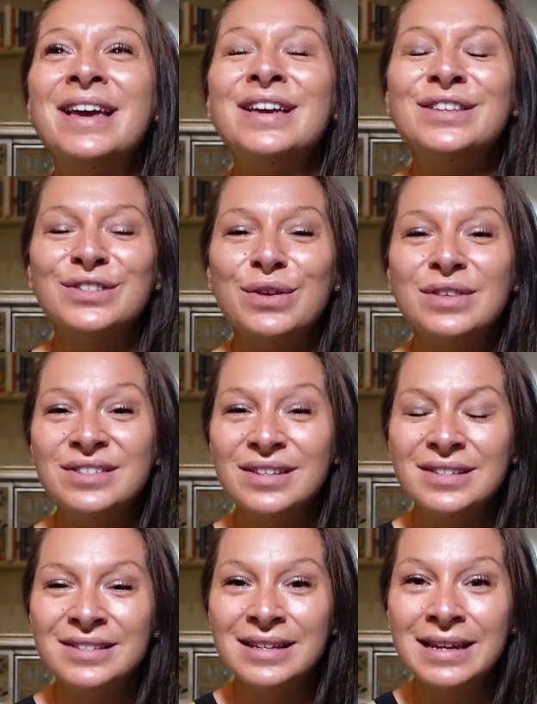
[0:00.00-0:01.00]
So the
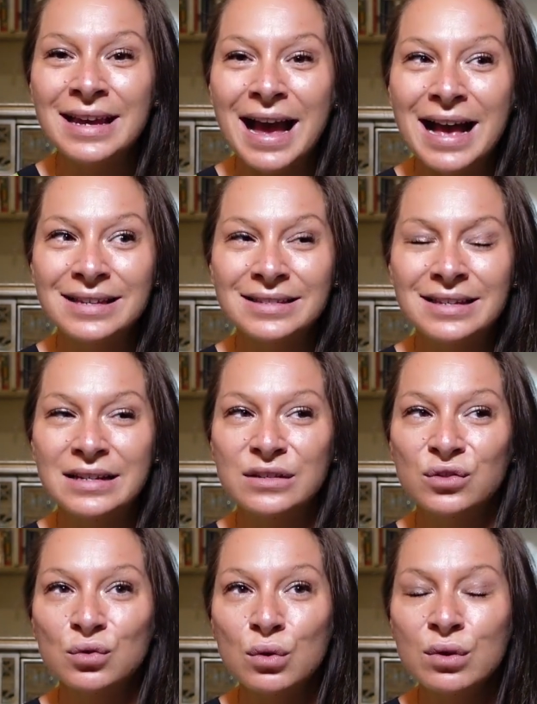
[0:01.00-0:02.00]
succinic acid is
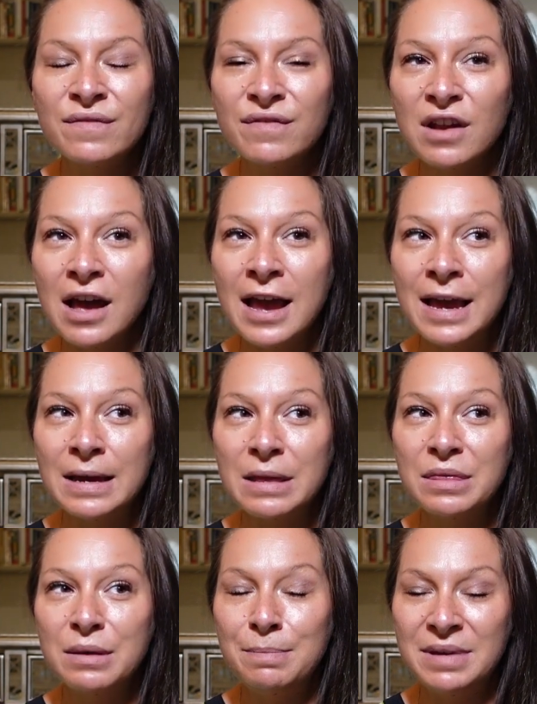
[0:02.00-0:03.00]
sort of like
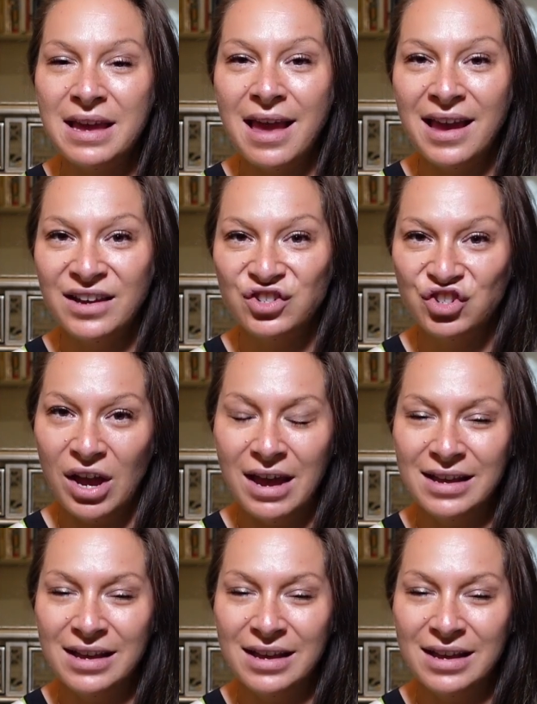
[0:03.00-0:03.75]
the BHA.